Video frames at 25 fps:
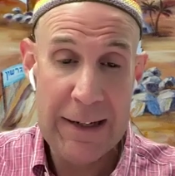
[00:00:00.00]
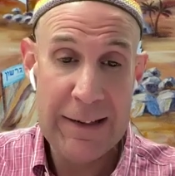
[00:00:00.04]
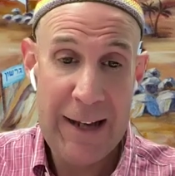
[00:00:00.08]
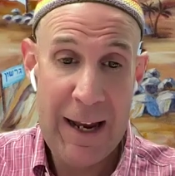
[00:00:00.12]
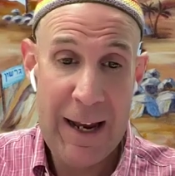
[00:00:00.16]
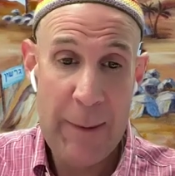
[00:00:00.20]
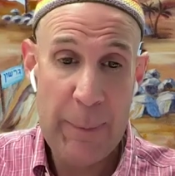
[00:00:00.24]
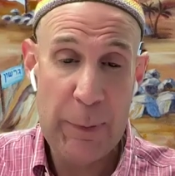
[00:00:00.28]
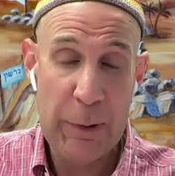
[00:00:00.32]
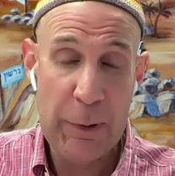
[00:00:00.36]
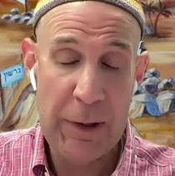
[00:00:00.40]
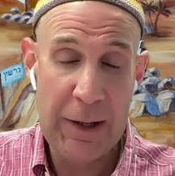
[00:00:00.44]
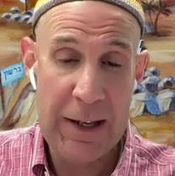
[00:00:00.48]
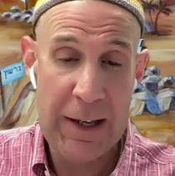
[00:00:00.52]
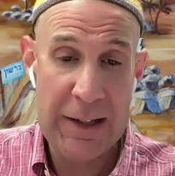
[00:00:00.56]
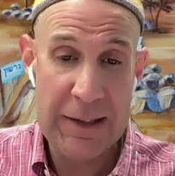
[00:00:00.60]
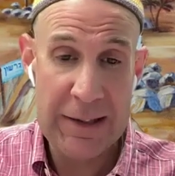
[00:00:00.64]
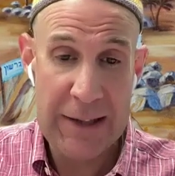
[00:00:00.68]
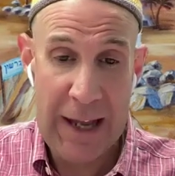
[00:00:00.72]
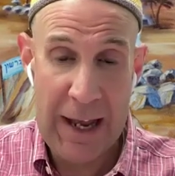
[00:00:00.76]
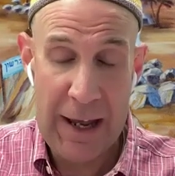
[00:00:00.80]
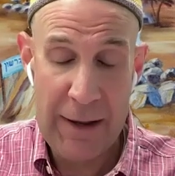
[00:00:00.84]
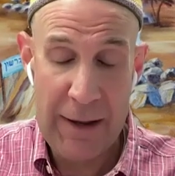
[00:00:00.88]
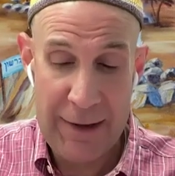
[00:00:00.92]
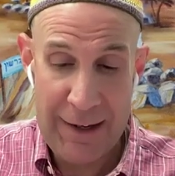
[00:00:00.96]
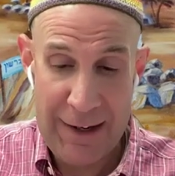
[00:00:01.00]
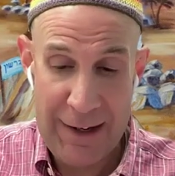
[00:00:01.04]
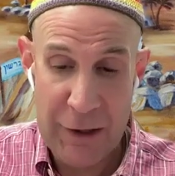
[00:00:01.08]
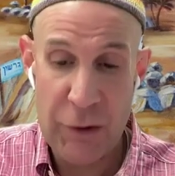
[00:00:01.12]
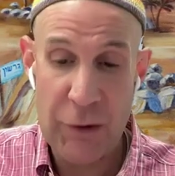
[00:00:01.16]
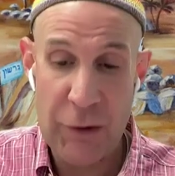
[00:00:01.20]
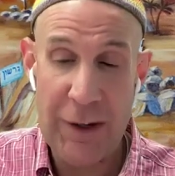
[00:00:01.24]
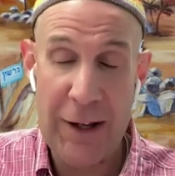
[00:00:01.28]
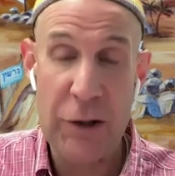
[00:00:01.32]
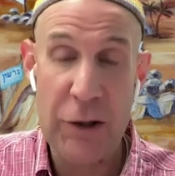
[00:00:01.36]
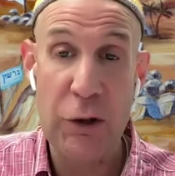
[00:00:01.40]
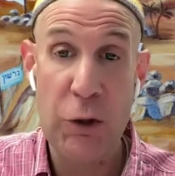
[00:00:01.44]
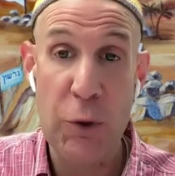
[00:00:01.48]
example is that the
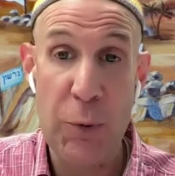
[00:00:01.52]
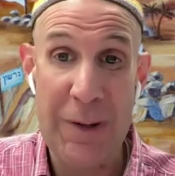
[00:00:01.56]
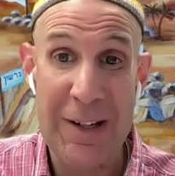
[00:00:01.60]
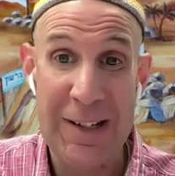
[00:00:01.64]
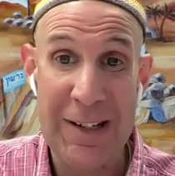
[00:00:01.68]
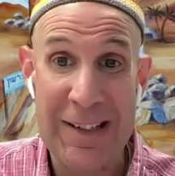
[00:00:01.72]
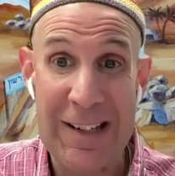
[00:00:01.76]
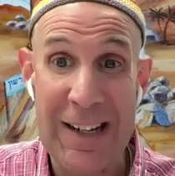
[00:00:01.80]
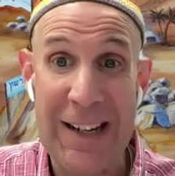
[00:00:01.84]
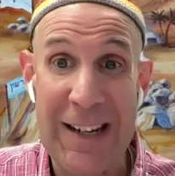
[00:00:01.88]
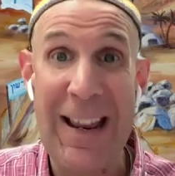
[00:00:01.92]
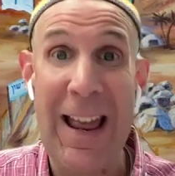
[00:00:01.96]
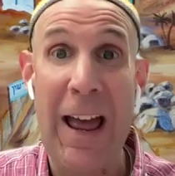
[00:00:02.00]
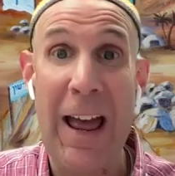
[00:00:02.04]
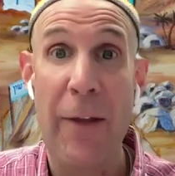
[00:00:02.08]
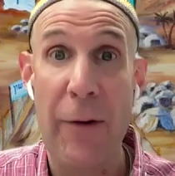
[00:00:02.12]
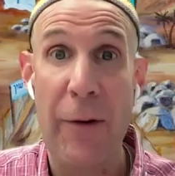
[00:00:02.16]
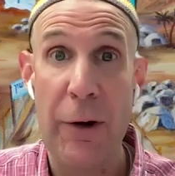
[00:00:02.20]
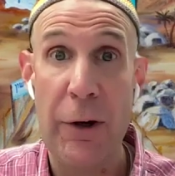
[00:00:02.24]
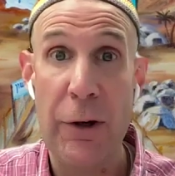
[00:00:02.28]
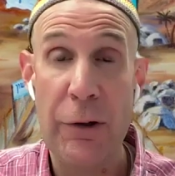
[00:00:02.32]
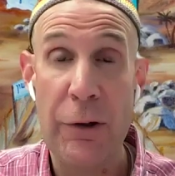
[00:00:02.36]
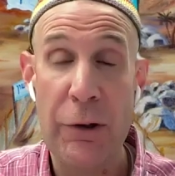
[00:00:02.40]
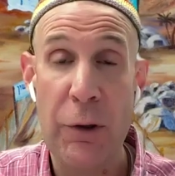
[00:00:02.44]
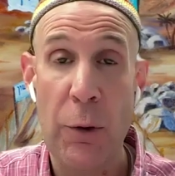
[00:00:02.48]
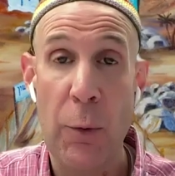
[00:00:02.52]
Israelites do this together.